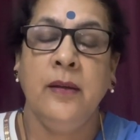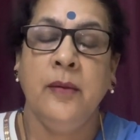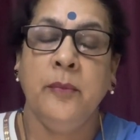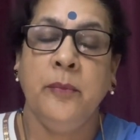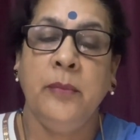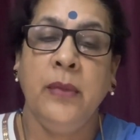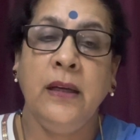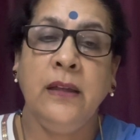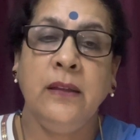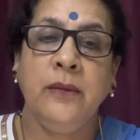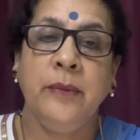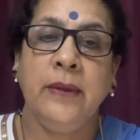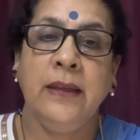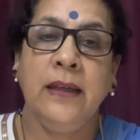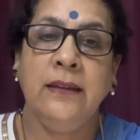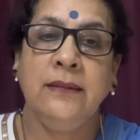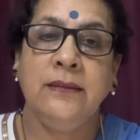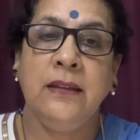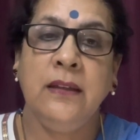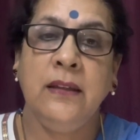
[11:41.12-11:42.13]
But when
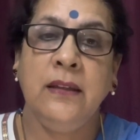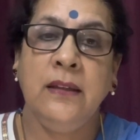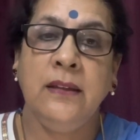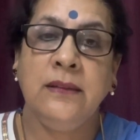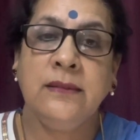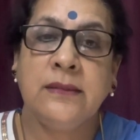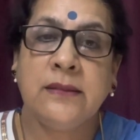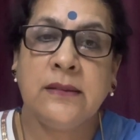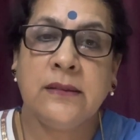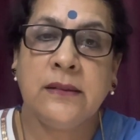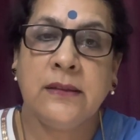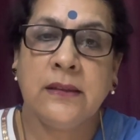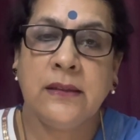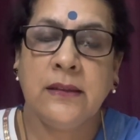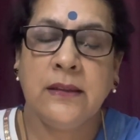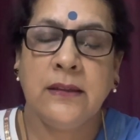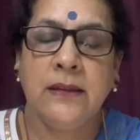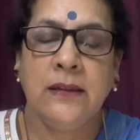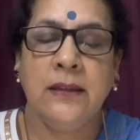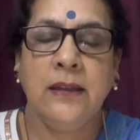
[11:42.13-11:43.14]
I say listen,
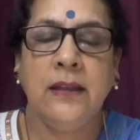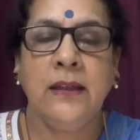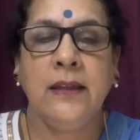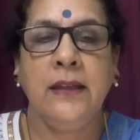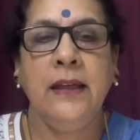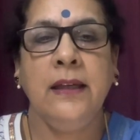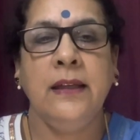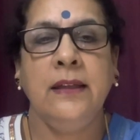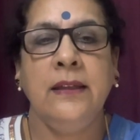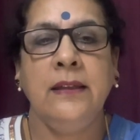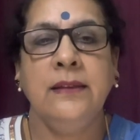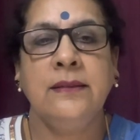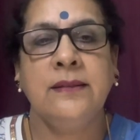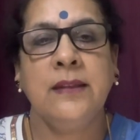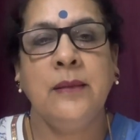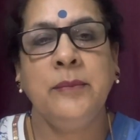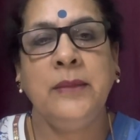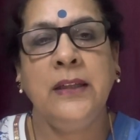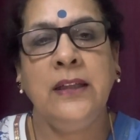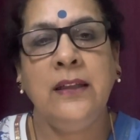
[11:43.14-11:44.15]
again, it's
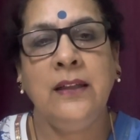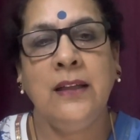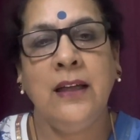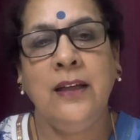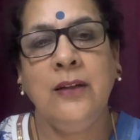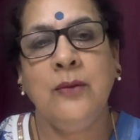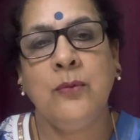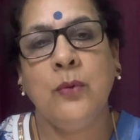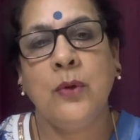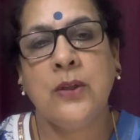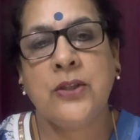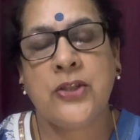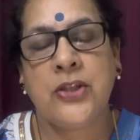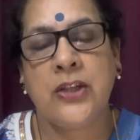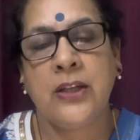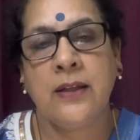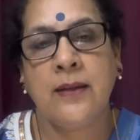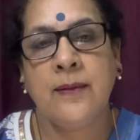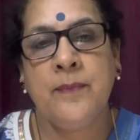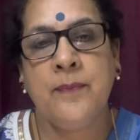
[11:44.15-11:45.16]
something like
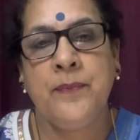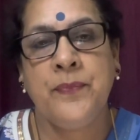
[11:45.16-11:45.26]
watching.